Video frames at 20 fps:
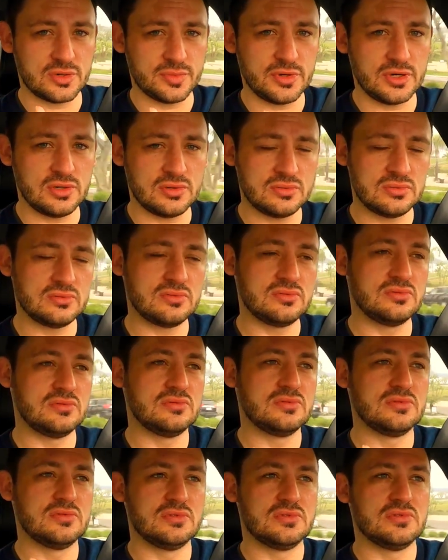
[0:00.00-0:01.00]
turbo,
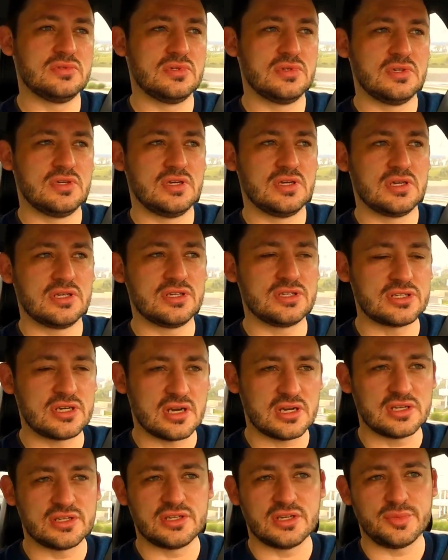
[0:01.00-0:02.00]
you're
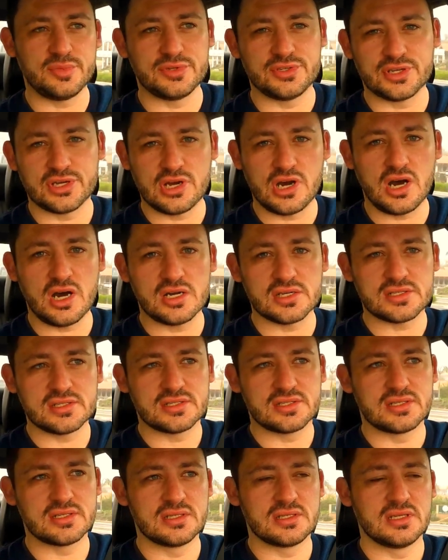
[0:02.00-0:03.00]
talking double the
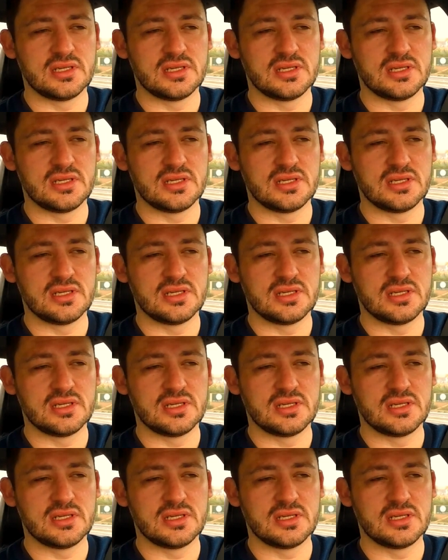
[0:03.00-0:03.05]
cost.